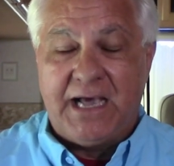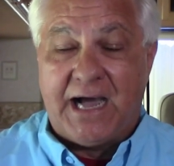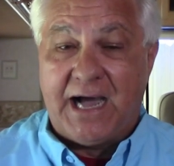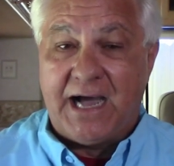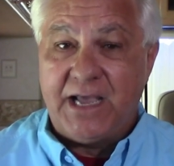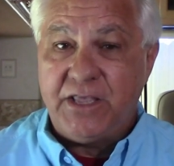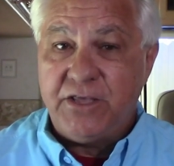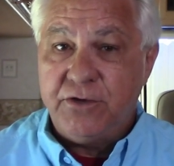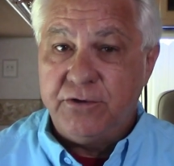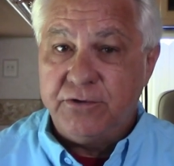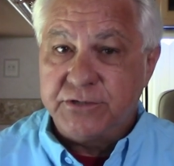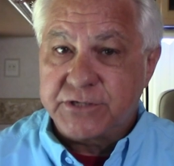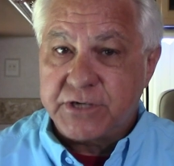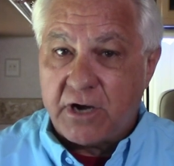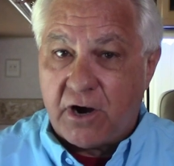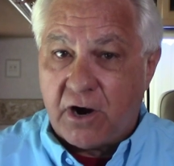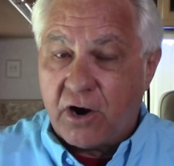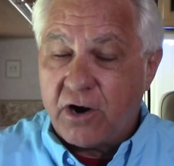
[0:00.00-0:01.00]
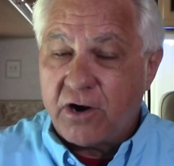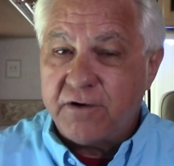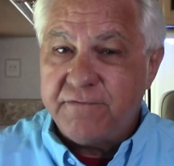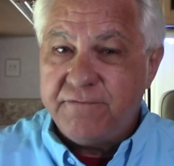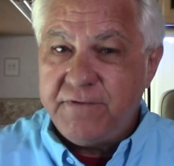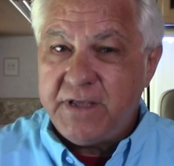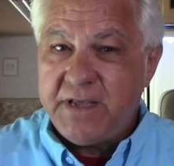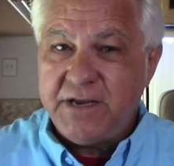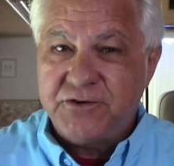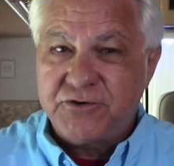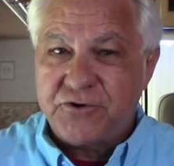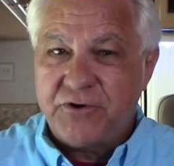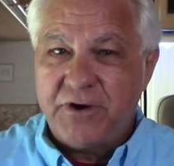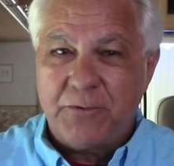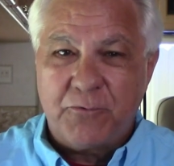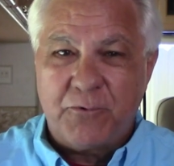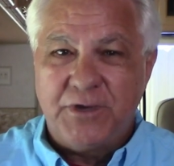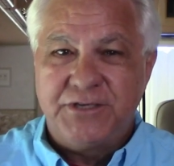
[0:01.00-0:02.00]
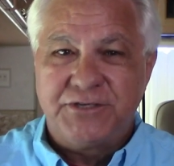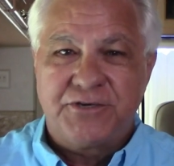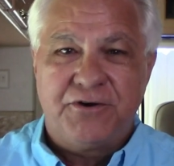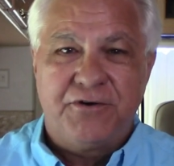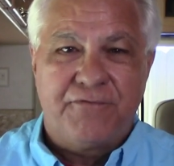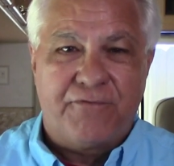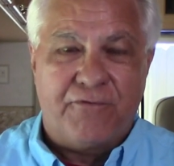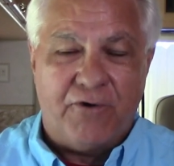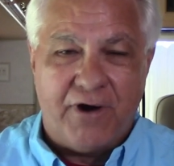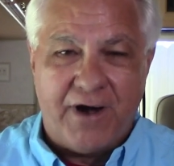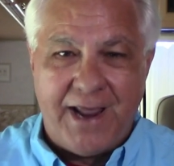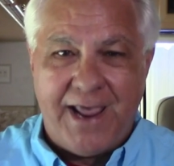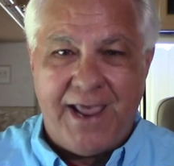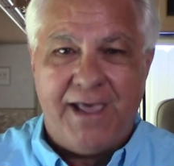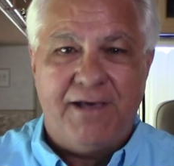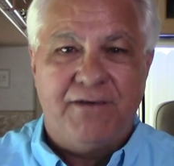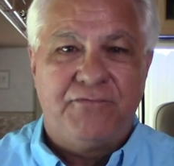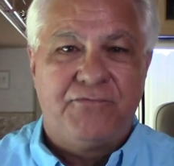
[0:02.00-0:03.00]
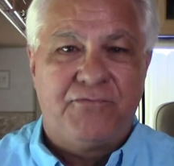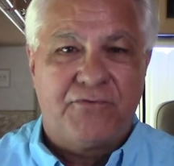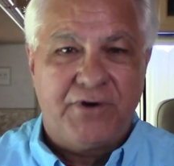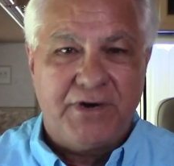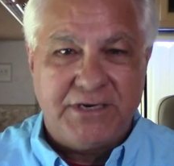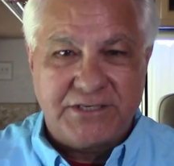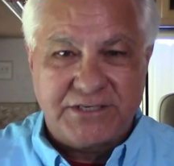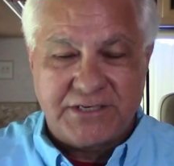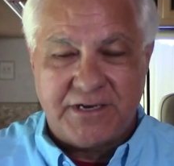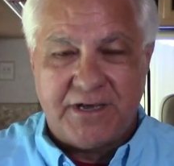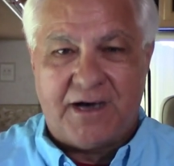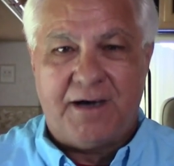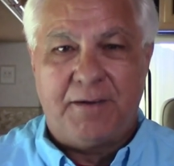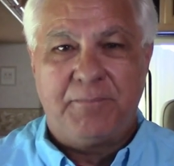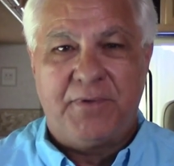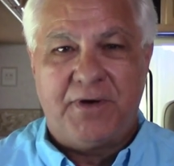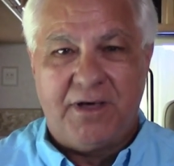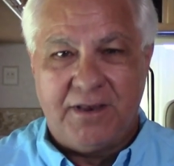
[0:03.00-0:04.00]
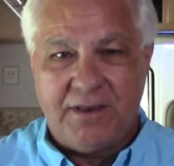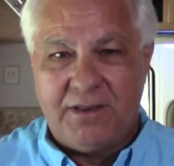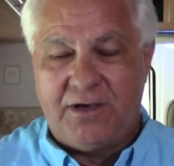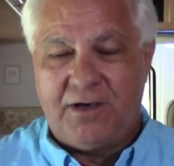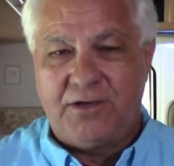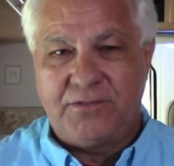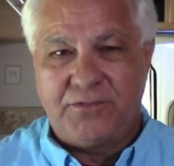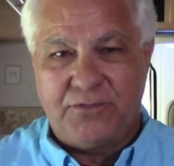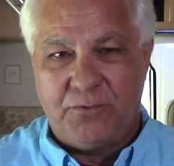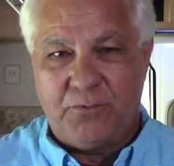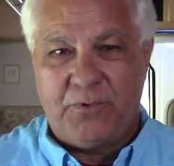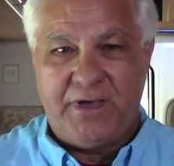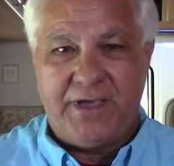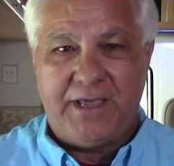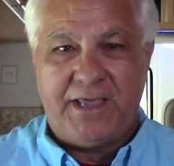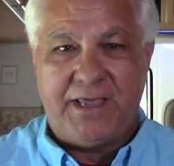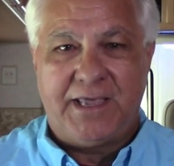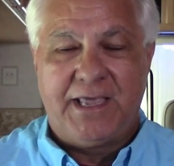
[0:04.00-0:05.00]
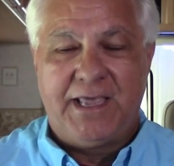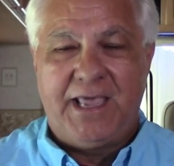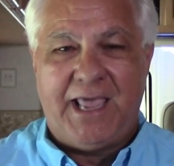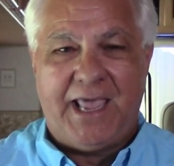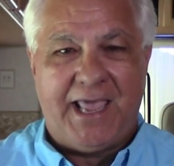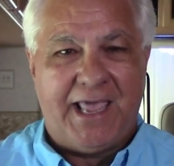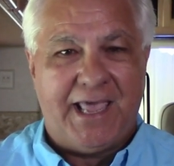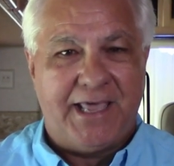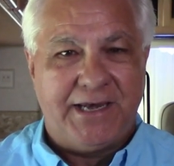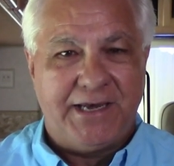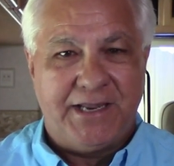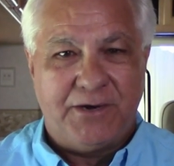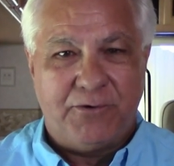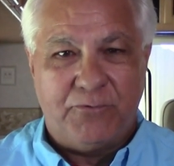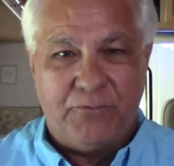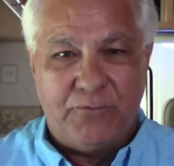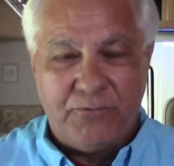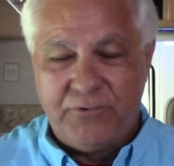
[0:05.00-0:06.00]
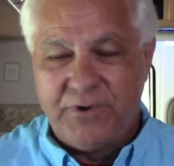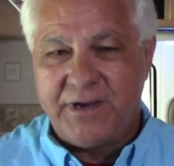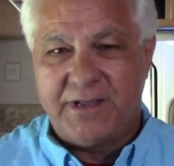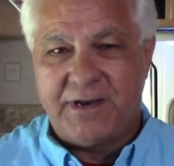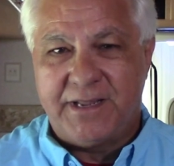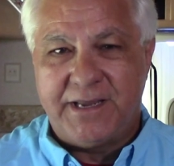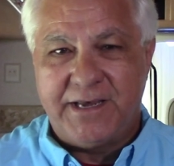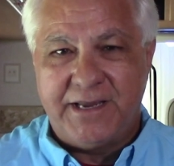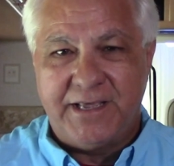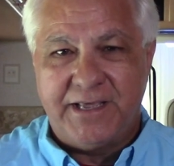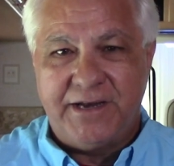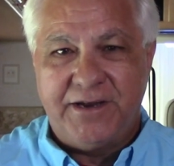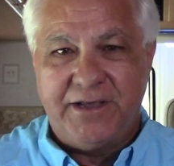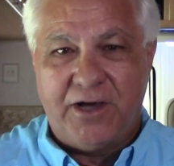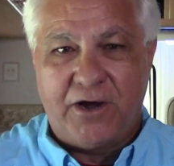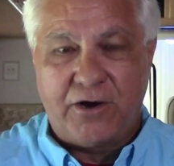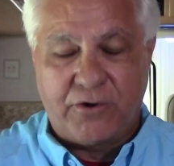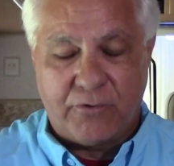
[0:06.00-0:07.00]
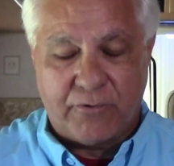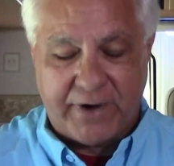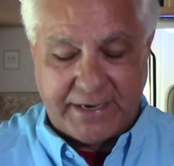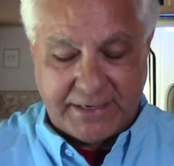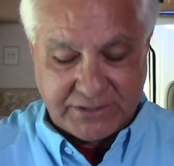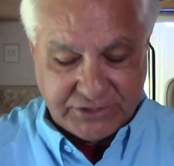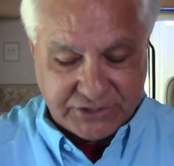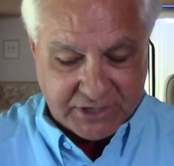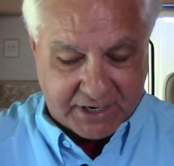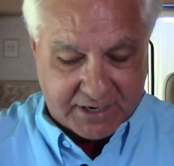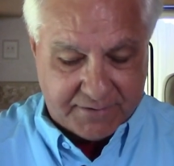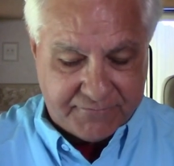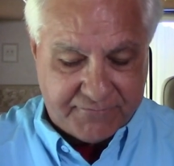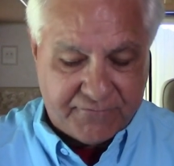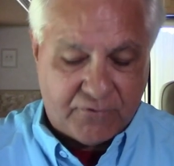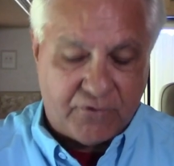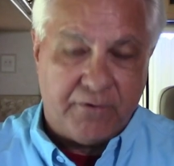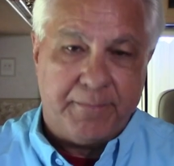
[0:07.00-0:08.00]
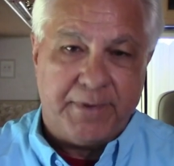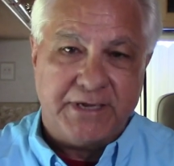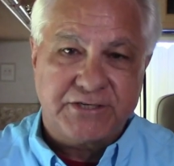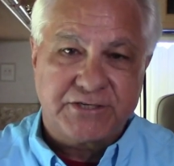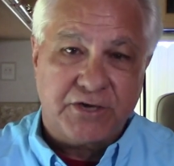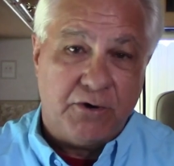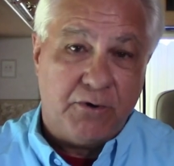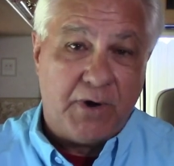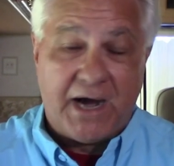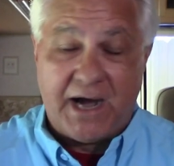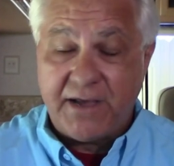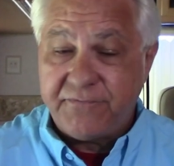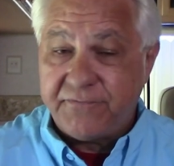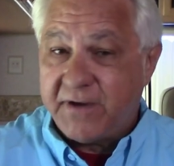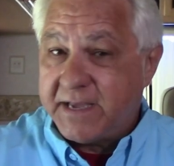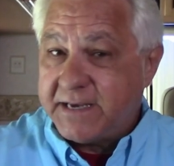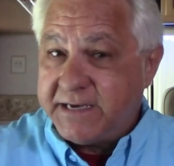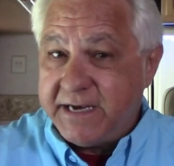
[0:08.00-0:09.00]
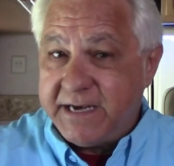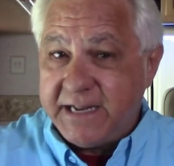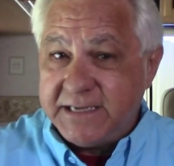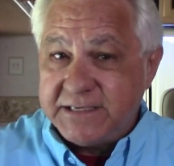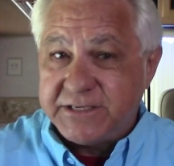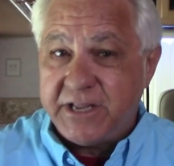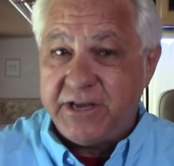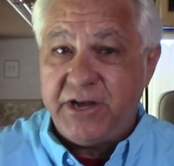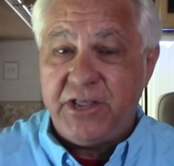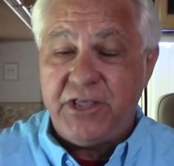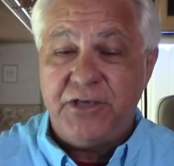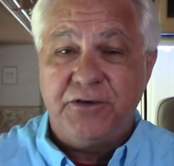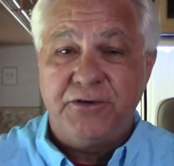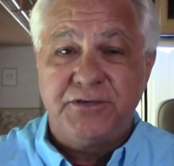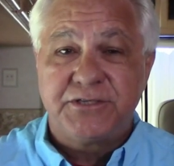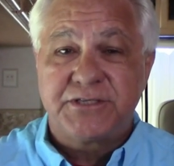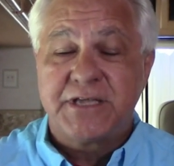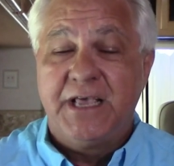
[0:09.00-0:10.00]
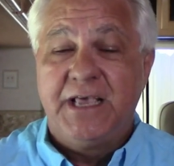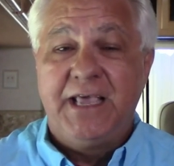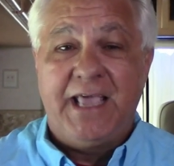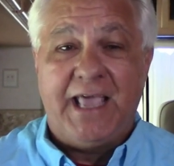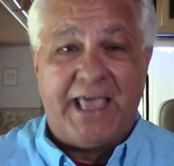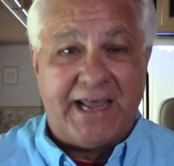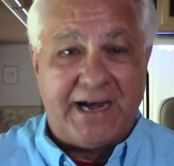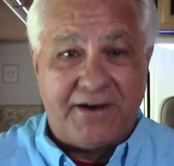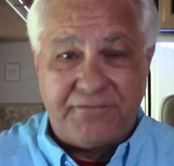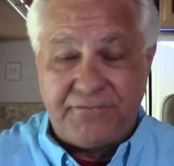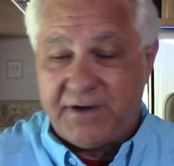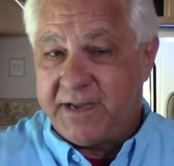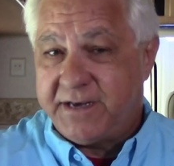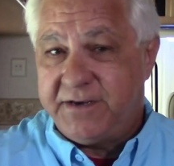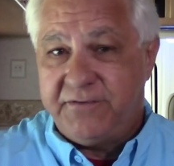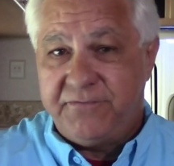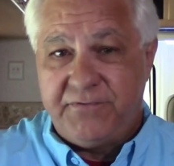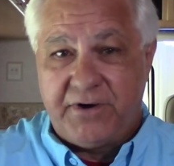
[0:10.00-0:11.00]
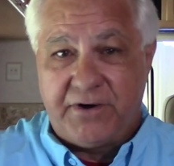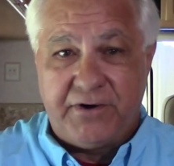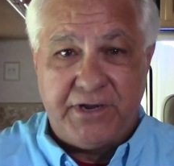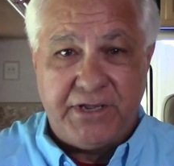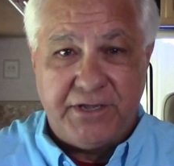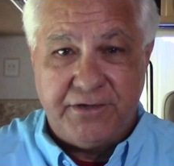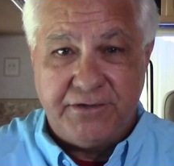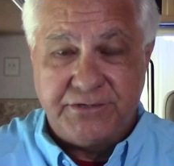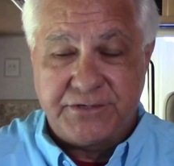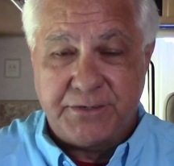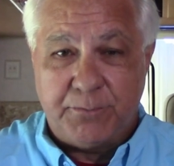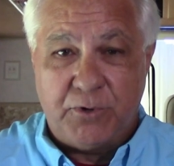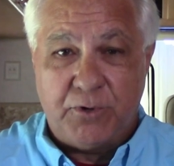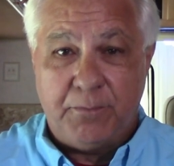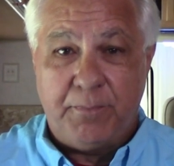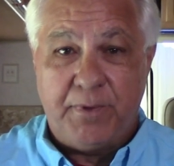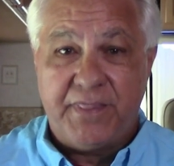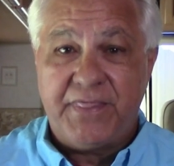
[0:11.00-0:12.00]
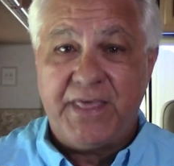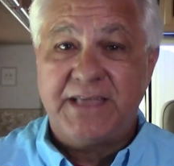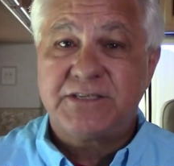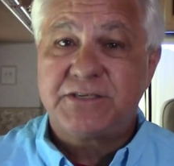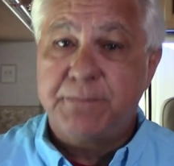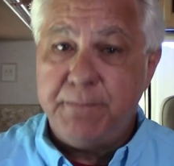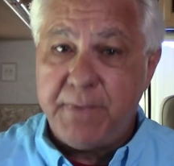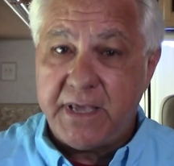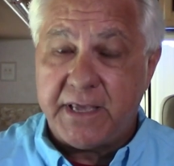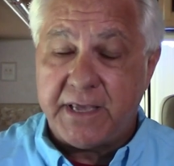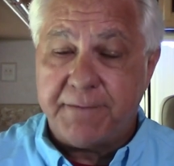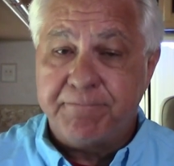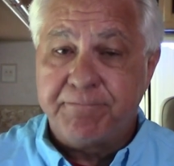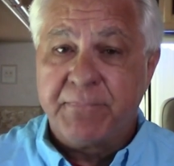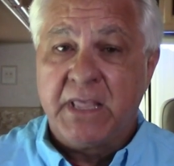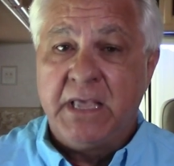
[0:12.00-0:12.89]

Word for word: I used RV Trip Wizard for every stop along the way, and it really did a great job for me. So I find it easy to use and I find it very usable, but that's me.